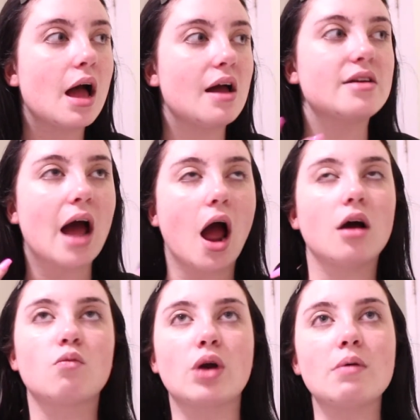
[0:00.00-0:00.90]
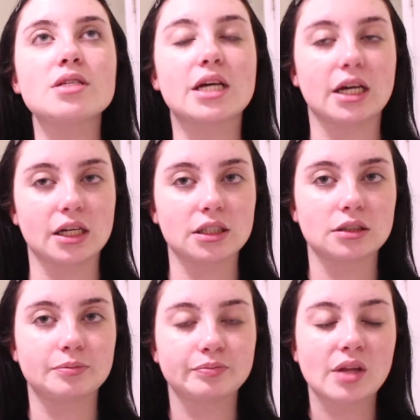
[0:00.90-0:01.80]
And when I was a
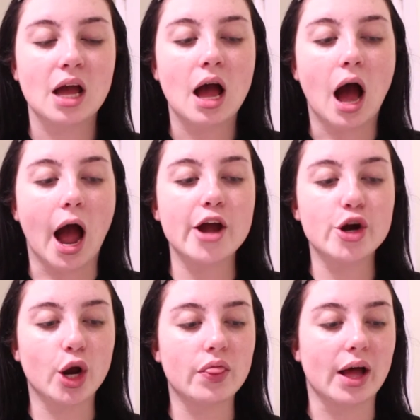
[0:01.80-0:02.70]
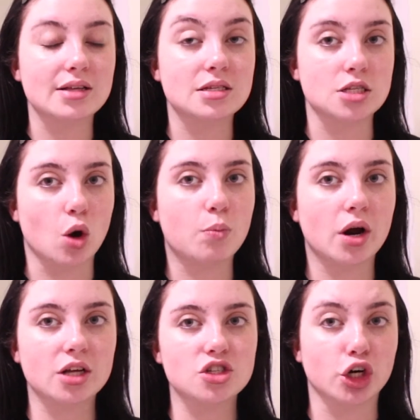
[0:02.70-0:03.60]
kid, I heard that snail
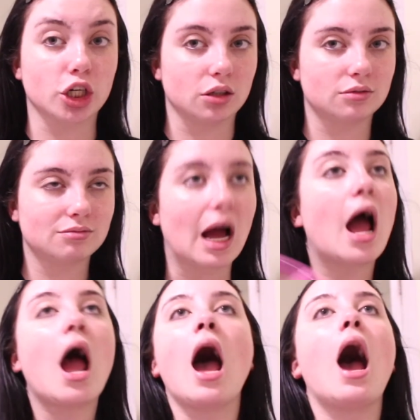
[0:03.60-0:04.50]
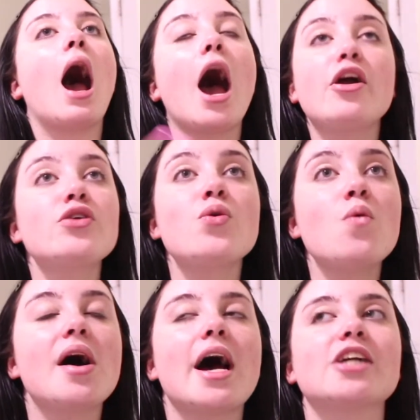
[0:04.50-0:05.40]
products are good. I don't know why.